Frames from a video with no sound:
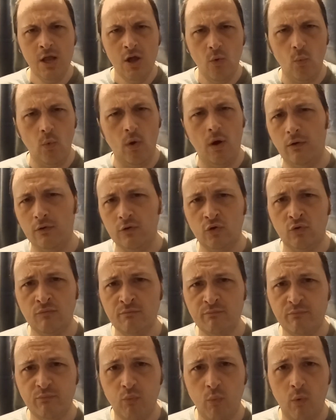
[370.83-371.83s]
While
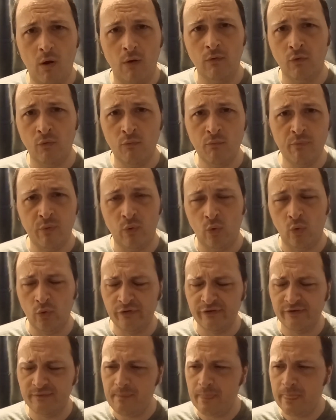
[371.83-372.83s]
on while on
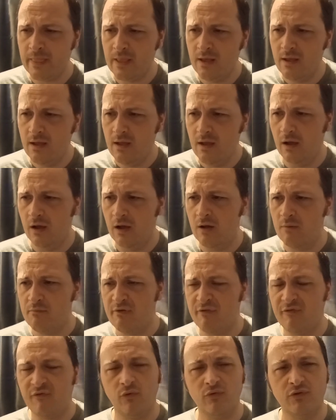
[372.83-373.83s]
board, um,
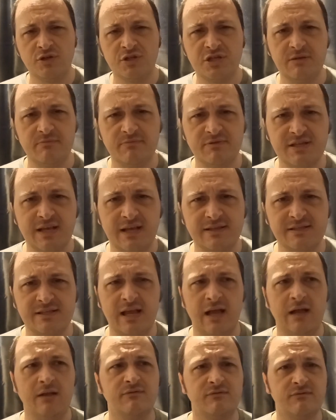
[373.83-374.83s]
before the ship sets
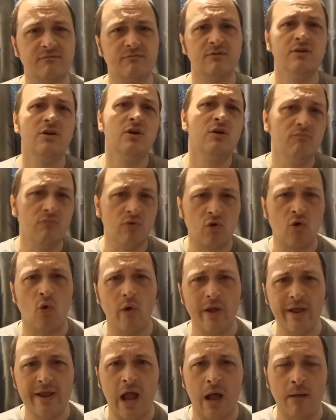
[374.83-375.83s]
out,
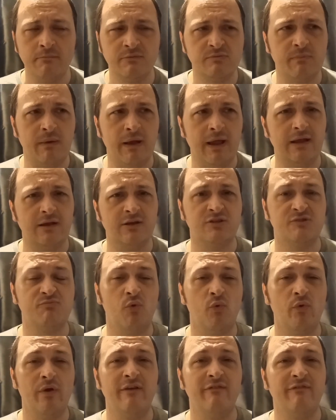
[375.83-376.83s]
McCoy comes back
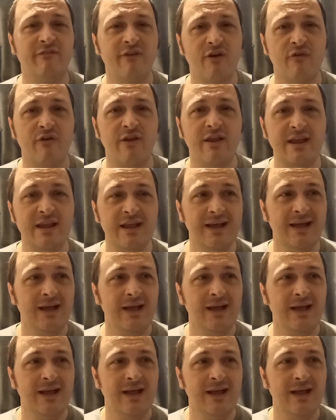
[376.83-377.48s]
sporting a very